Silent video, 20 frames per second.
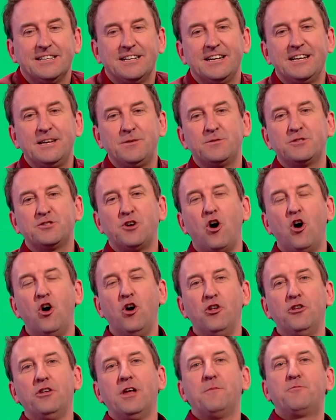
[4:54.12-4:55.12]
It was
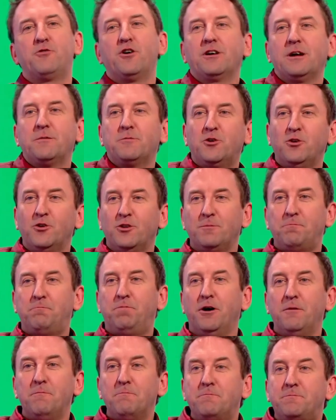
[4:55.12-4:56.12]
on a programme called
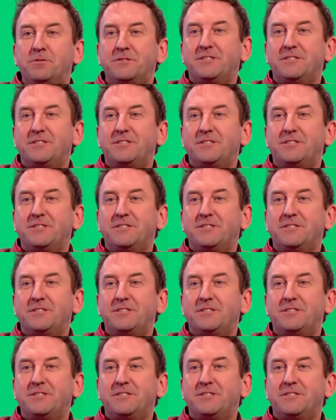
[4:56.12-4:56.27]
Pump